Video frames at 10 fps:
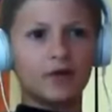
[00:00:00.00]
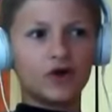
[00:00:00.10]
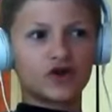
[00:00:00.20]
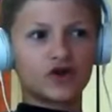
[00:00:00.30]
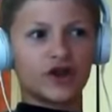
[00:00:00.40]

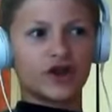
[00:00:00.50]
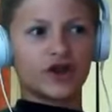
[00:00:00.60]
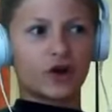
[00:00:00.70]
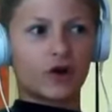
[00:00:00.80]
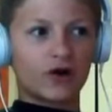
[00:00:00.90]
push
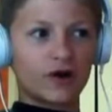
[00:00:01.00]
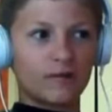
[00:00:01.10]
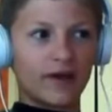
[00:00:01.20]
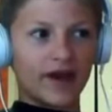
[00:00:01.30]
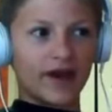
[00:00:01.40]
that
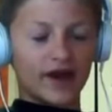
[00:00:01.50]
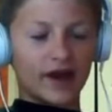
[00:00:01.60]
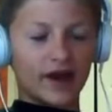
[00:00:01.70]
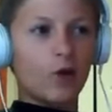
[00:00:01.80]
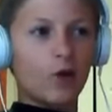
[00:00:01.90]
Atari
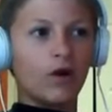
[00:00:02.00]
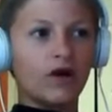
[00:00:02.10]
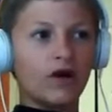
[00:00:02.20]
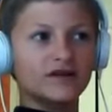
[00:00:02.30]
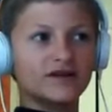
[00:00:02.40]
made
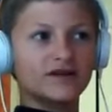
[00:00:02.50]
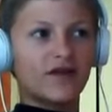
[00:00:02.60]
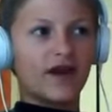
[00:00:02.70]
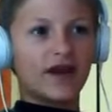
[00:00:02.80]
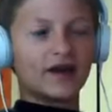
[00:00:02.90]
was
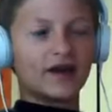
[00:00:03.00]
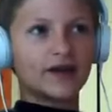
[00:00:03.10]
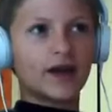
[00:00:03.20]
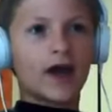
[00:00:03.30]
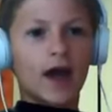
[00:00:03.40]

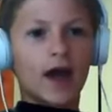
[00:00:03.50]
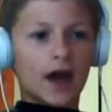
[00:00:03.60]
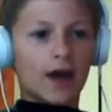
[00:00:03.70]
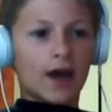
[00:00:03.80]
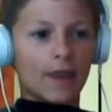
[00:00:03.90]
that
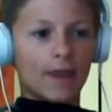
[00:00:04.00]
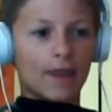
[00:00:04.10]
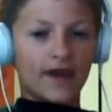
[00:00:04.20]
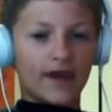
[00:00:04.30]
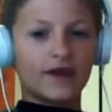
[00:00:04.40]

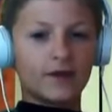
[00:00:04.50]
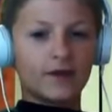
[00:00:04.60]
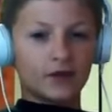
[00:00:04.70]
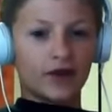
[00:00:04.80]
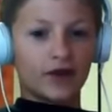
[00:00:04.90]
they
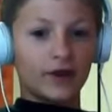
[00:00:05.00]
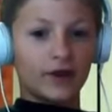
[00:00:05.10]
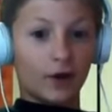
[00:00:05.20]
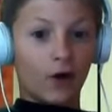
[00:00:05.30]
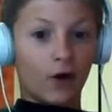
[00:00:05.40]
could play
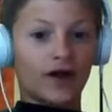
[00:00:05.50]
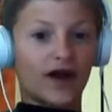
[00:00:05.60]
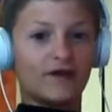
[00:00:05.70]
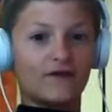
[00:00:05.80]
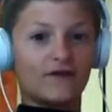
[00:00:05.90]
your
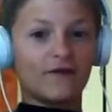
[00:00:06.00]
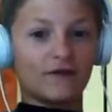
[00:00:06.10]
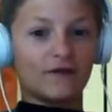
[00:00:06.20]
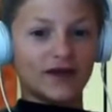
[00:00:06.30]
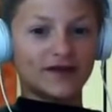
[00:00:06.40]
arcade
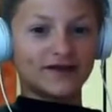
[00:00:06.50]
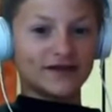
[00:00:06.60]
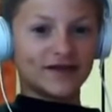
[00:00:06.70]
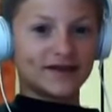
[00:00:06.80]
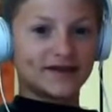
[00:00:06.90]

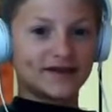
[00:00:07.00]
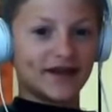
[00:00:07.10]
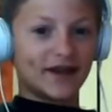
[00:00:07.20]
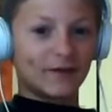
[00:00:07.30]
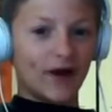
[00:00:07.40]
favorites
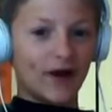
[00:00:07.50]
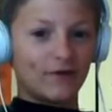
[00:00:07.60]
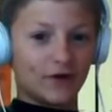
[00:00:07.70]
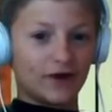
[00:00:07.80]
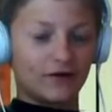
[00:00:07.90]
sitting right
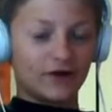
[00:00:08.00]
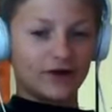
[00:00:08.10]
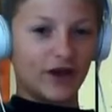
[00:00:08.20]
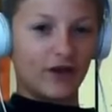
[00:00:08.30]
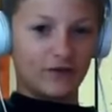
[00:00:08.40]
in front of your
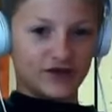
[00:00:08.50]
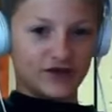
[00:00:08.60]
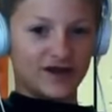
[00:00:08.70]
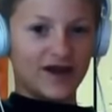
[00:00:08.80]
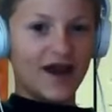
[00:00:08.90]

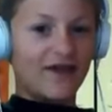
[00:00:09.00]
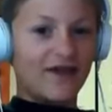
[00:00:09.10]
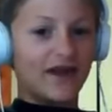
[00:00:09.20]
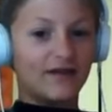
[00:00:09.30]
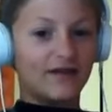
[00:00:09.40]
television.
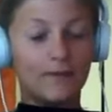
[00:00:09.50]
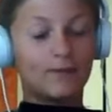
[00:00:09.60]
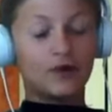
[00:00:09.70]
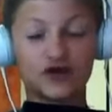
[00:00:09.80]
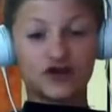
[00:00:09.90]
And that
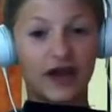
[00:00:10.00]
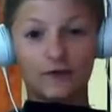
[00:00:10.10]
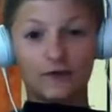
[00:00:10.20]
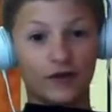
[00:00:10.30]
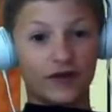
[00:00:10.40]
they pushed
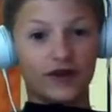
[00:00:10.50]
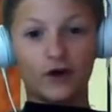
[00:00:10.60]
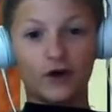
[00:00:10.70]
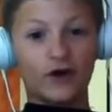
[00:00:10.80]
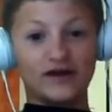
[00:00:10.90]
that for the
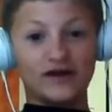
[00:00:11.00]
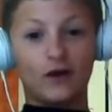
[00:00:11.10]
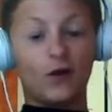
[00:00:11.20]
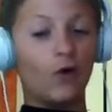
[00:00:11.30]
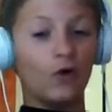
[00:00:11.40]
Atari's
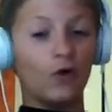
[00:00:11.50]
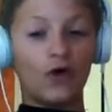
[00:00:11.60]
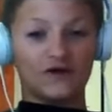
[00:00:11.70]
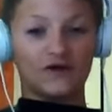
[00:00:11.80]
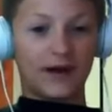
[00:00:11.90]
whole
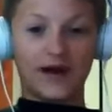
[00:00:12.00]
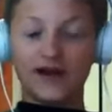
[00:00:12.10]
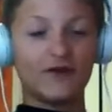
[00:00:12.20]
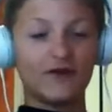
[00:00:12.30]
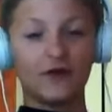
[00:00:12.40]
lifespan,
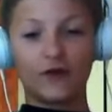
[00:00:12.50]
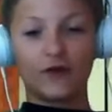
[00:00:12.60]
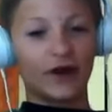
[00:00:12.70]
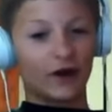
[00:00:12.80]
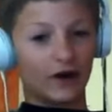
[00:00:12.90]
even their
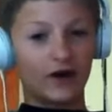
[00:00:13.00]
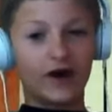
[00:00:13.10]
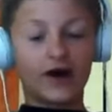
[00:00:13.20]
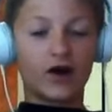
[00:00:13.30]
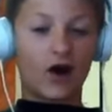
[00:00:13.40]
later
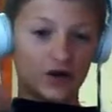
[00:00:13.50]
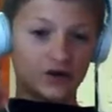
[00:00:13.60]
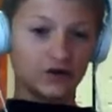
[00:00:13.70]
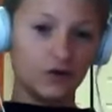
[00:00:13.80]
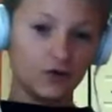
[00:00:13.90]

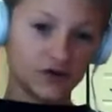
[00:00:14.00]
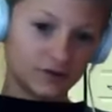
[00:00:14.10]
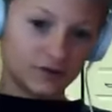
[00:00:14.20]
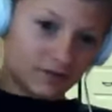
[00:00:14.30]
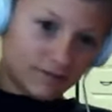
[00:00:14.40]
consoles.